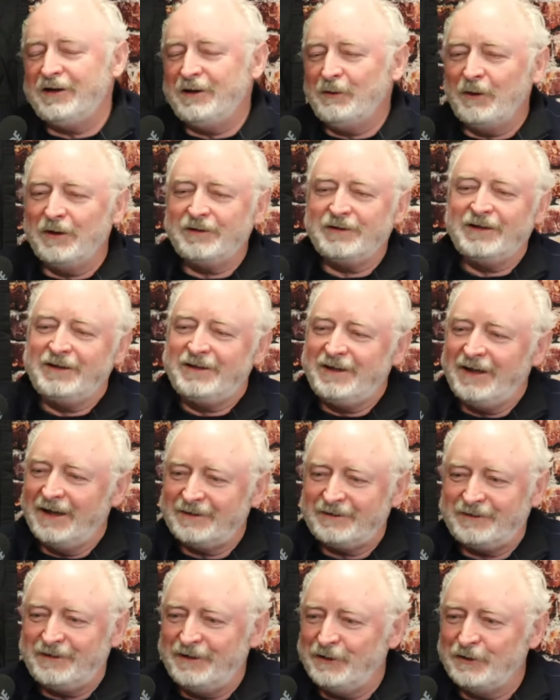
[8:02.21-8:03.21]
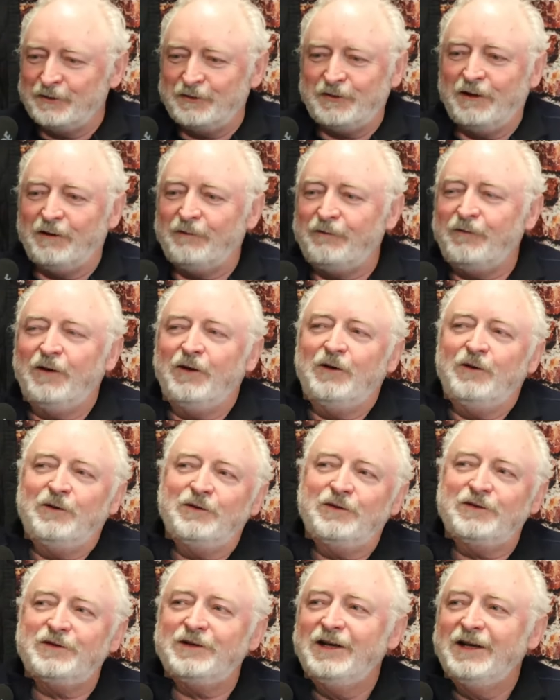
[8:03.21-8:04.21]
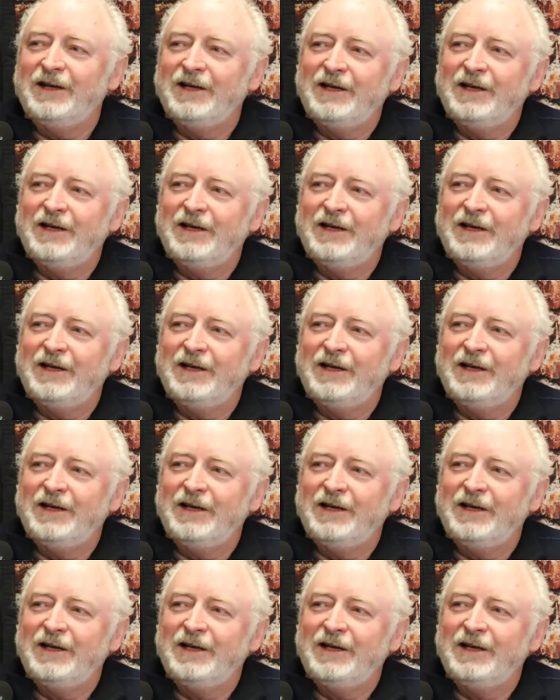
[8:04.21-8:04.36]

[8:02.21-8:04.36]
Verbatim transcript: It wasn't texting or cell phones.